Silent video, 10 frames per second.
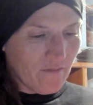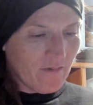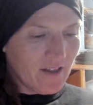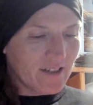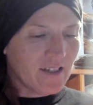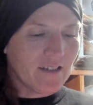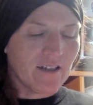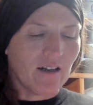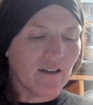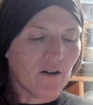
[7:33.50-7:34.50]
This
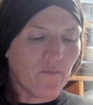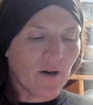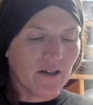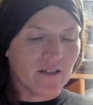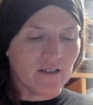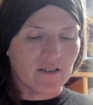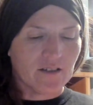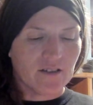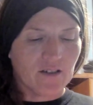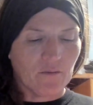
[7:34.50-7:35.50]
isn't a little person,
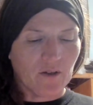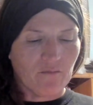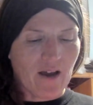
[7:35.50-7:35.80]
stupid,